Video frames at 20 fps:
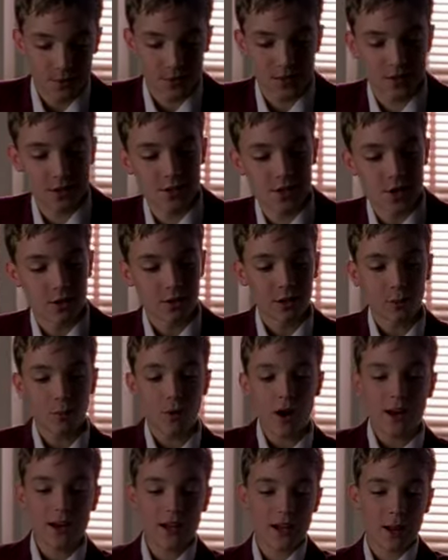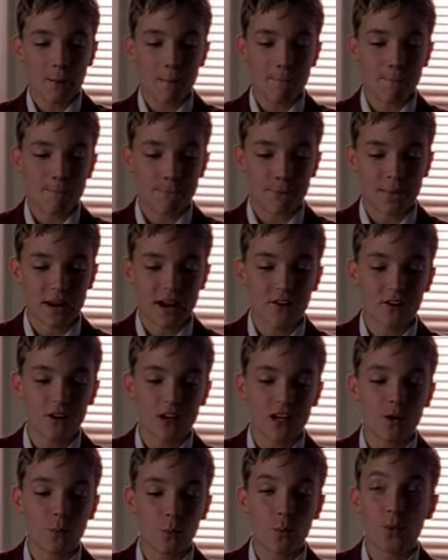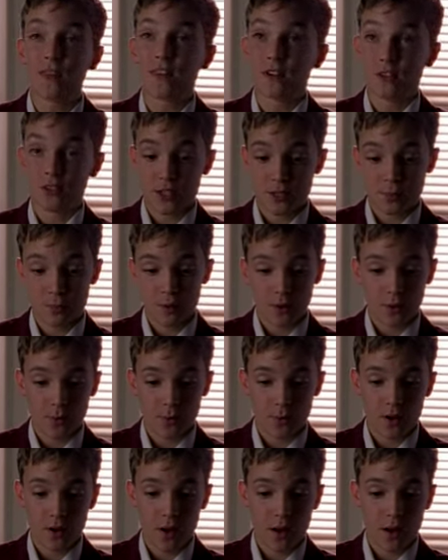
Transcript: Well, there's only one. Barry Witherspoon.